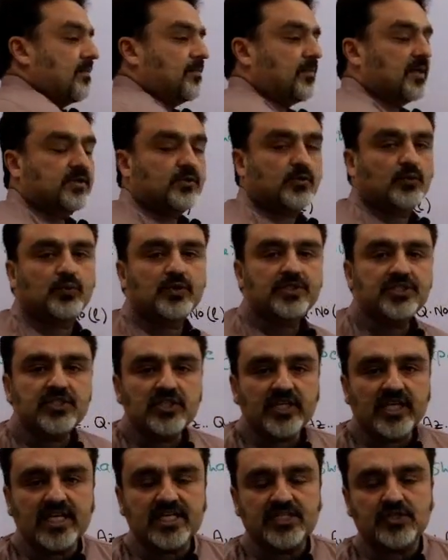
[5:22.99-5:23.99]
But
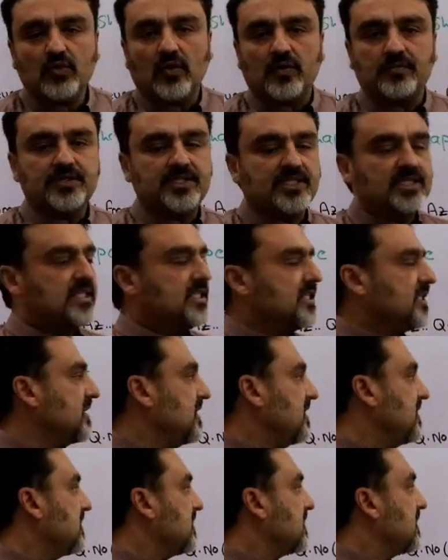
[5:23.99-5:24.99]
which S orbital it
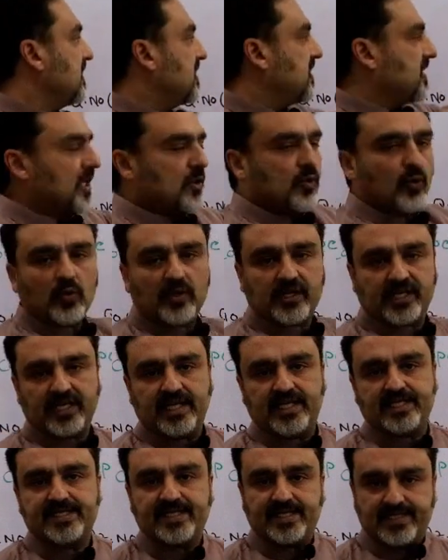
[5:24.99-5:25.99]
is a
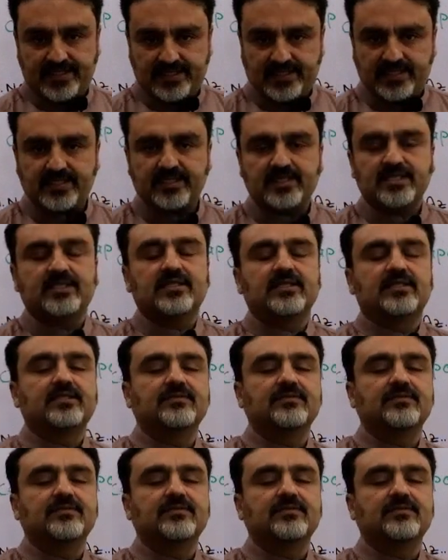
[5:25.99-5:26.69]
lowercase s.